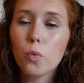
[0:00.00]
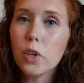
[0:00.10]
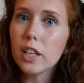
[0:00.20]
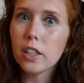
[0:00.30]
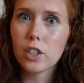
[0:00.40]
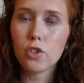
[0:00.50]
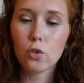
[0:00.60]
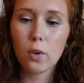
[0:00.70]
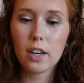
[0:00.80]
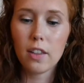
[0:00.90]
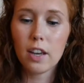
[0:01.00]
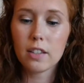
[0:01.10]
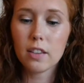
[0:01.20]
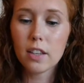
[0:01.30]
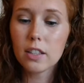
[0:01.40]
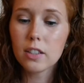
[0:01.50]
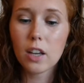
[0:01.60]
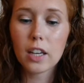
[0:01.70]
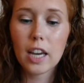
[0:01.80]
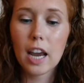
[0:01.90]
Really enjoyed this. This
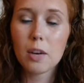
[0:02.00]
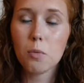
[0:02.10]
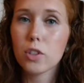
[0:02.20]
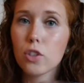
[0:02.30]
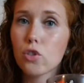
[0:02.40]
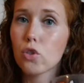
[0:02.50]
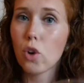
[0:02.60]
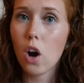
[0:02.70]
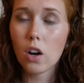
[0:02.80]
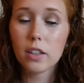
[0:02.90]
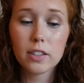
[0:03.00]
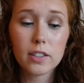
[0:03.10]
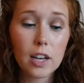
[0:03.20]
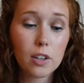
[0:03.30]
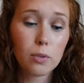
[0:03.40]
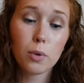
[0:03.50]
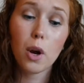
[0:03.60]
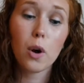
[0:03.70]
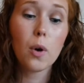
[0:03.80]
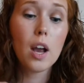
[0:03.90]
again was a strong scent
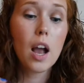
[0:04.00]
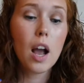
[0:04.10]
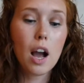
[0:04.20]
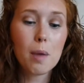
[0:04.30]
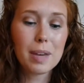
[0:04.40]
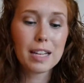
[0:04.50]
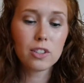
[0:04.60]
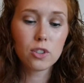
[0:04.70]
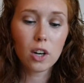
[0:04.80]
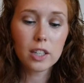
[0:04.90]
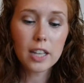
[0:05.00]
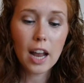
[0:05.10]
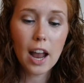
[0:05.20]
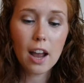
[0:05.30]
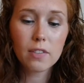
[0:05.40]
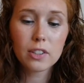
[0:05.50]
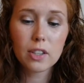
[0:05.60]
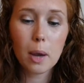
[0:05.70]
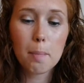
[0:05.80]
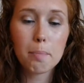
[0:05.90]
throw. It started to have
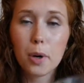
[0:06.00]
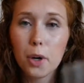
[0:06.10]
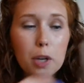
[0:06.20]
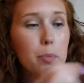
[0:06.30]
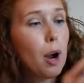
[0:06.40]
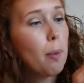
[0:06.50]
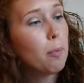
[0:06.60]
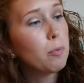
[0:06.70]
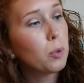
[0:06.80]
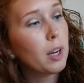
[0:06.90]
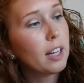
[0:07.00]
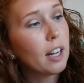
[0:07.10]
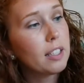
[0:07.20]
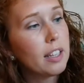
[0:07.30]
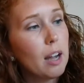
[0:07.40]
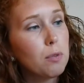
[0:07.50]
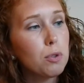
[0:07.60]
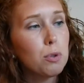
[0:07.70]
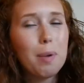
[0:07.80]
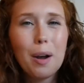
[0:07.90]
some burning problems when I got down
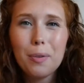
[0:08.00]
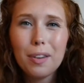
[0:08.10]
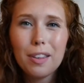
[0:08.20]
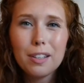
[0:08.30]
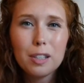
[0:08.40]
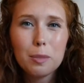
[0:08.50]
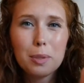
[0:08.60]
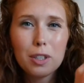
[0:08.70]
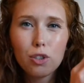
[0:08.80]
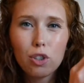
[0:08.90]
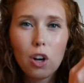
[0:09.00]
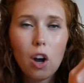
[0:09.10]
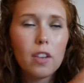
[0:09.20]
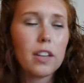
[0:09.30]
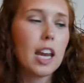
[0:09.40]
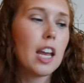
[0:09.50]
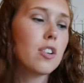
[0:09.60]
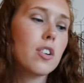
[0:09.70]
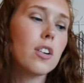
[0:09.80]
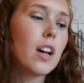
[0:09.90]
to about this position on the
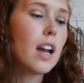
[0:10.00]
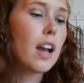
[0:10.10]
candle.